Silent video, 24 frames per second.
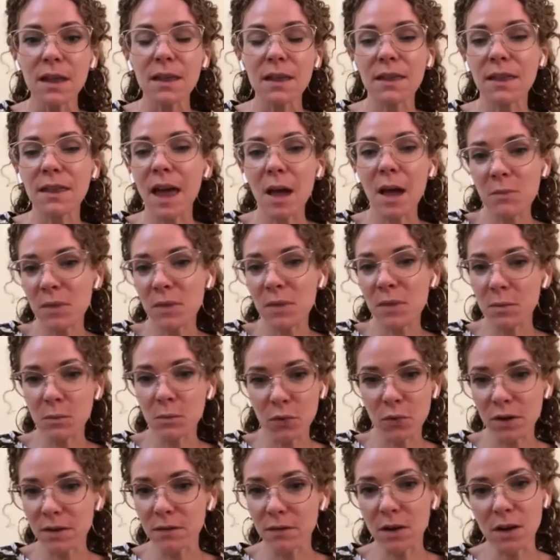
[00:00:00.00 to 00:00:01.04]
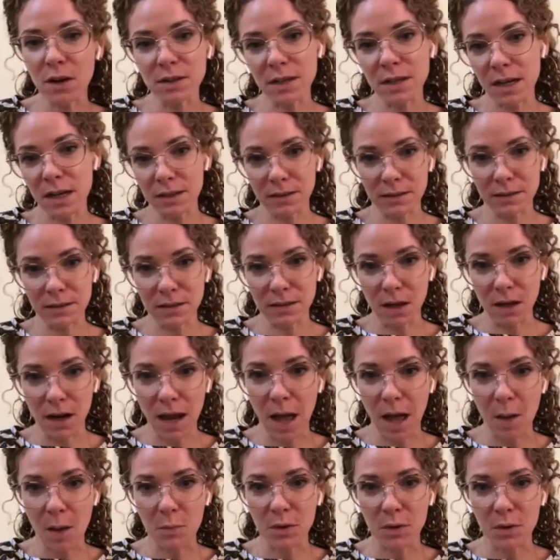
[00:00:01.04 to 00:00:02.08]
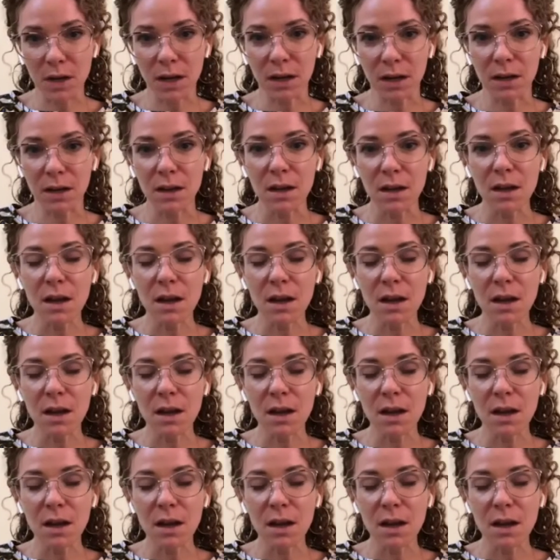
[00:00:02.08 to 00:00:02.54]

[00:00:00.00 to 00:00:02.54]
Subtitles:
that main point of contact is not happening.